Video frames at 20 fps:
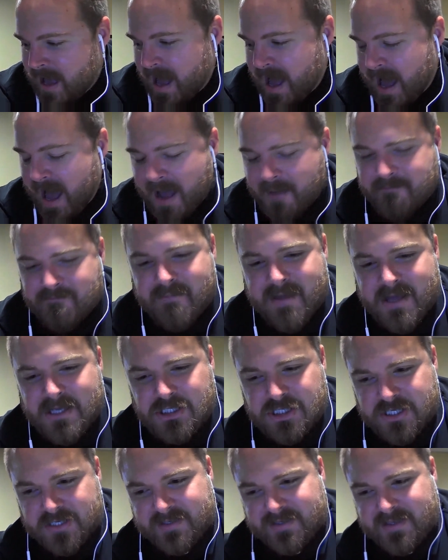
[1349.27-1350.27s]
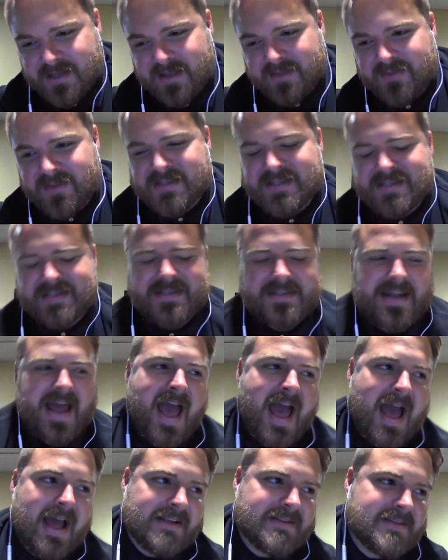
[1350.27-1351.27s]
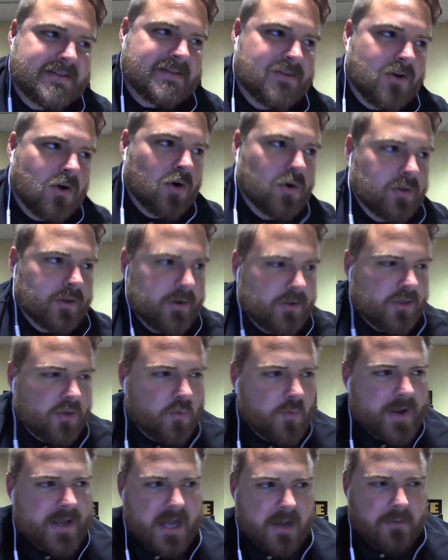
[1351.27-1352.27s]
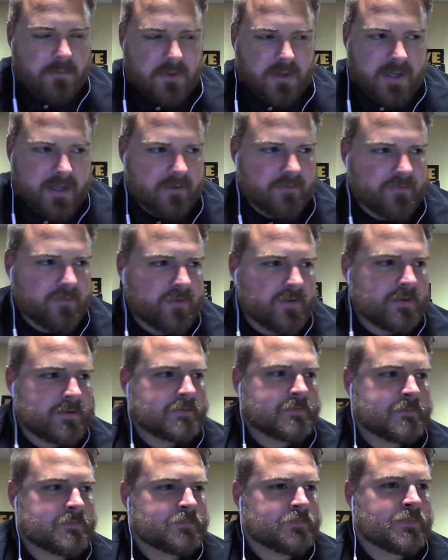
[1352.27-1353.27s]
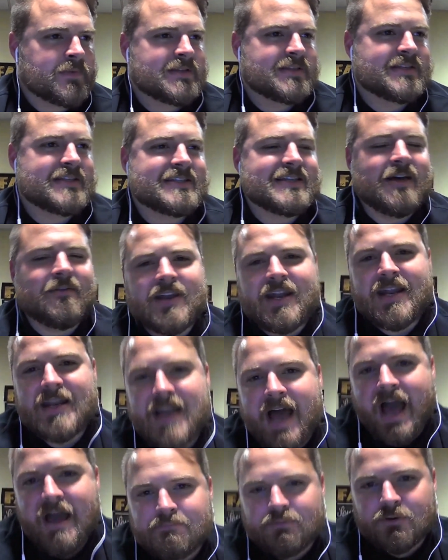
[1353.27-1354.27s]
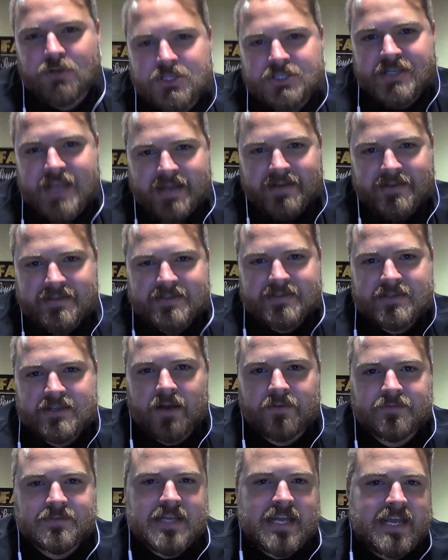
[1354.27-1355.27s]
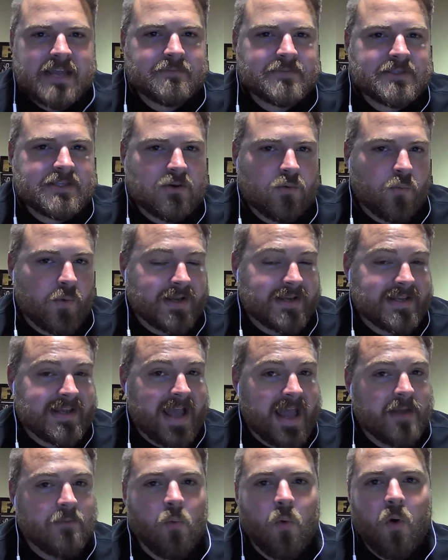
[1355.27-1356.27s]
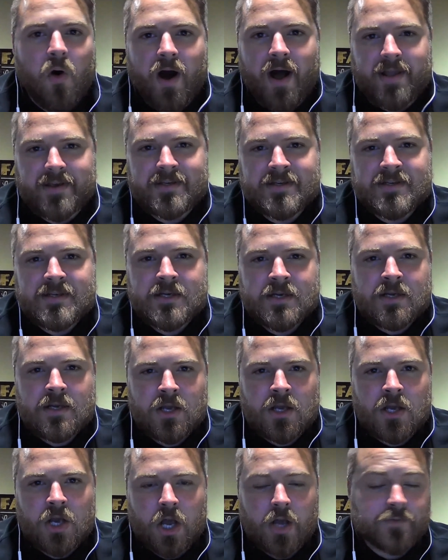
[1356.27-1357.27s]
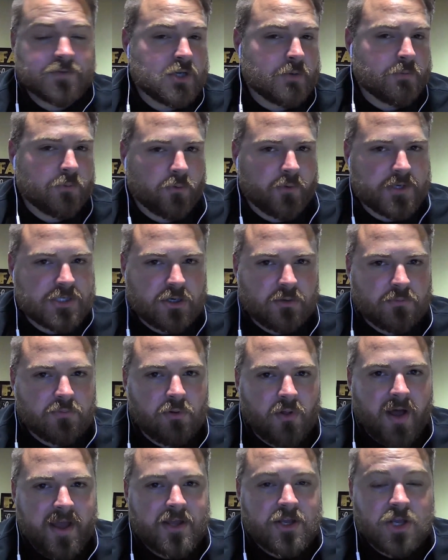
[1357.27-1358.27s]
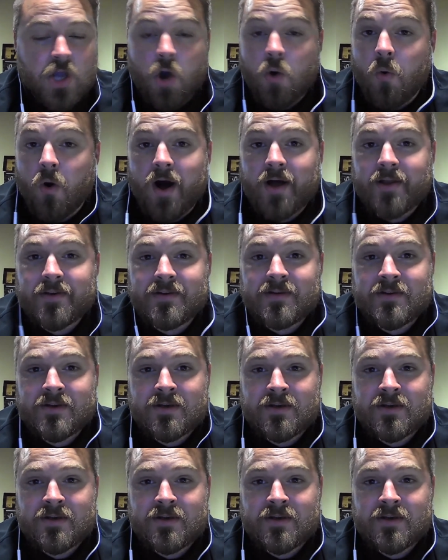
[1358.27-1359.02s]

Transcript: I mentioned this stats earlier in the week, I believe. 79% of teams that win game one of super regional play go on